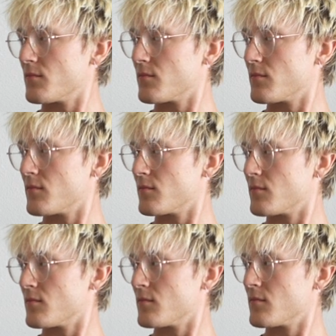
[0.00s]

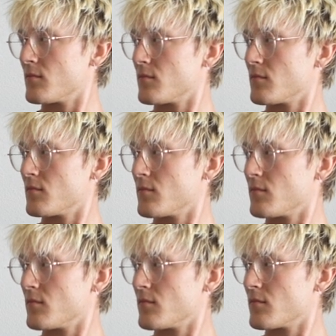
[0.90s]

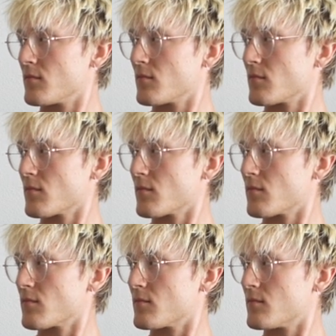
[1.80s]

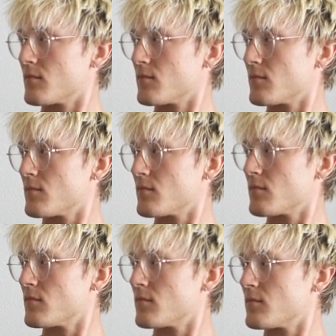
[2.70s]

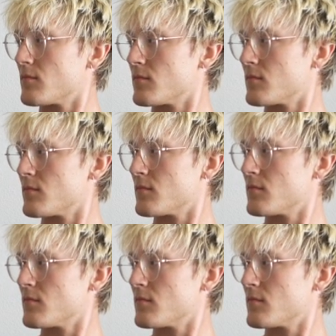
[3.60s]
The person shown says nothing.